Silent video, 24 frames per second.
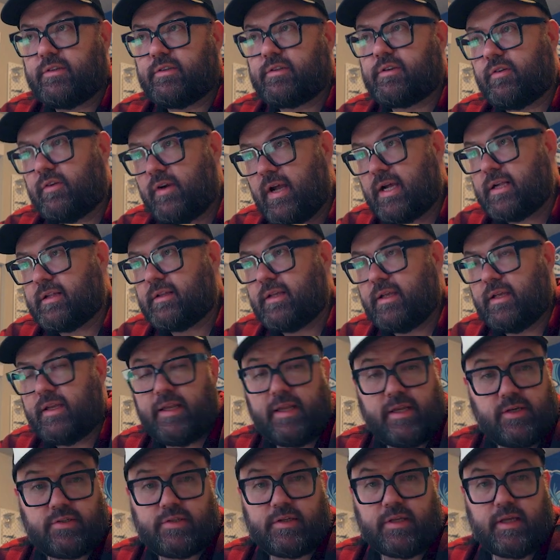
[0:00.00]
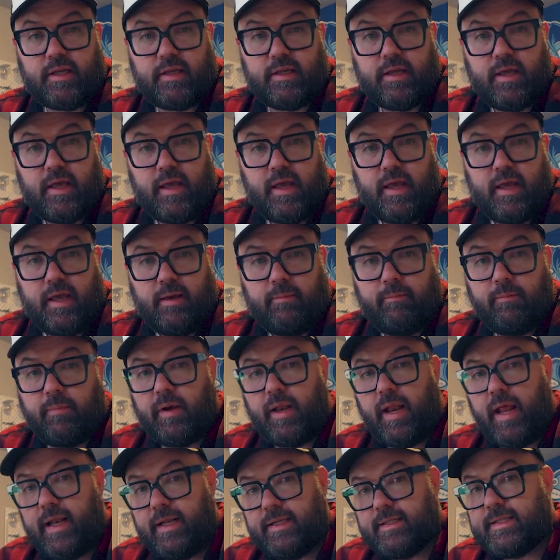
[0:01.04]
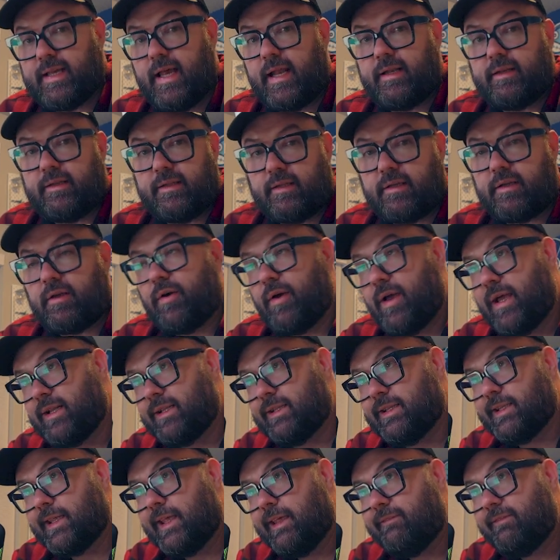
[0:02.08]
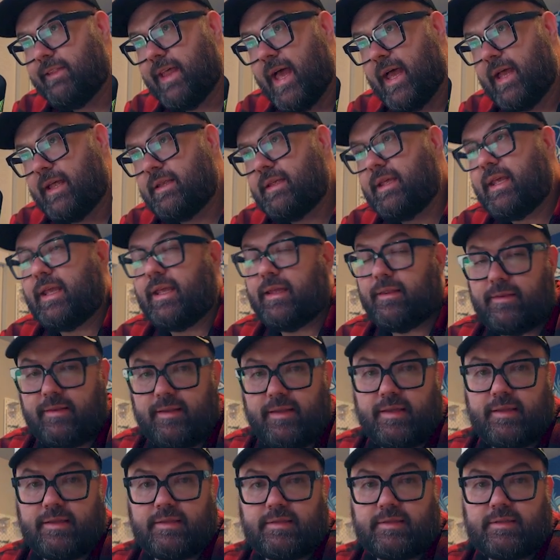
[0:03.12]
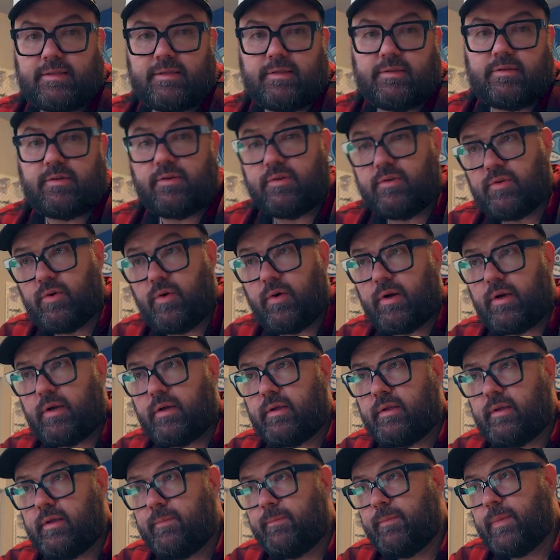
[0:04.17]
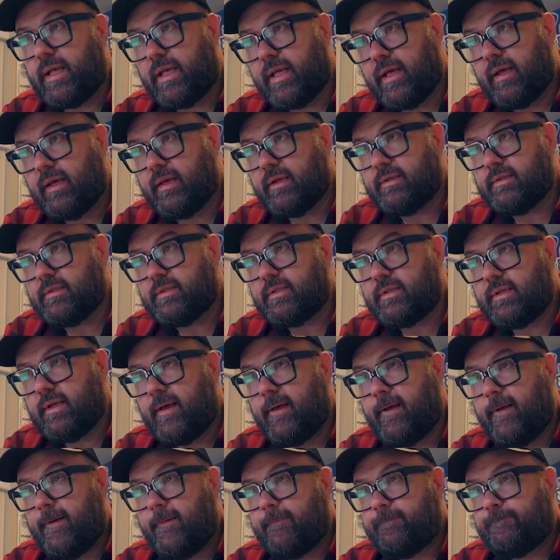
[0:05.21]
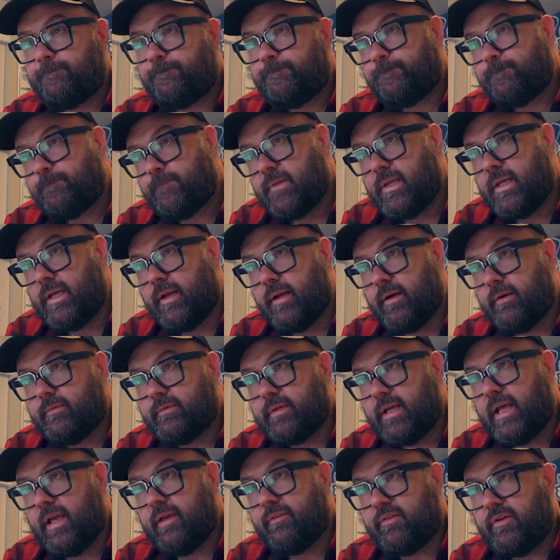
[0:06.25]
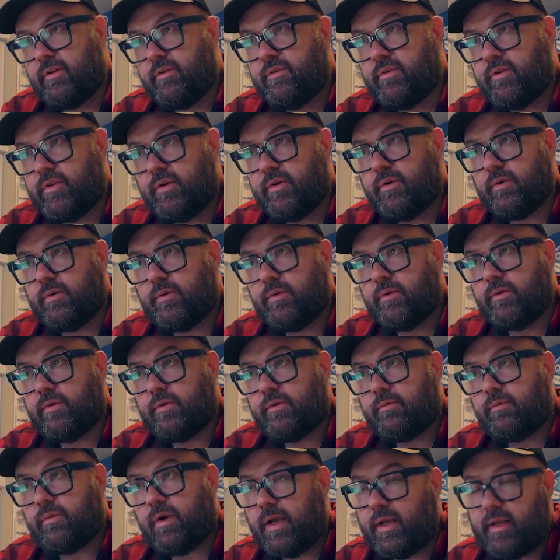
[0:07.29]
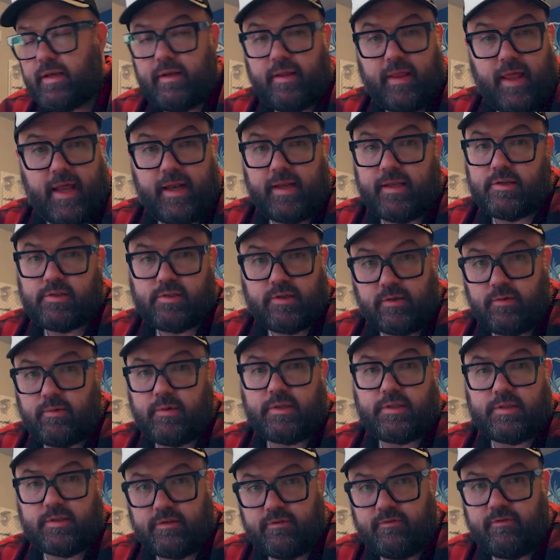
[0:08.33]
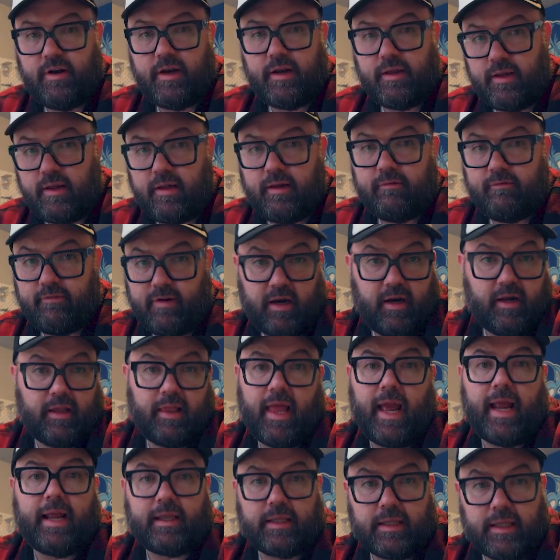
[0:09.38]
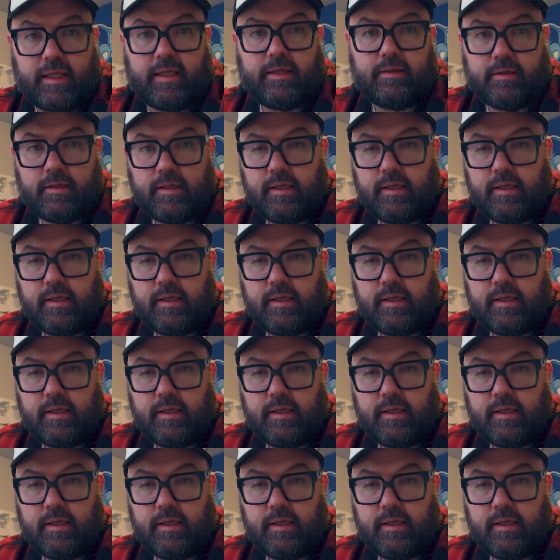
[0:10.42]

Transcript: correctly initially, but I decided to go ahead and leave that in this tutorial because, if you do run into that issue, which is very, very likely,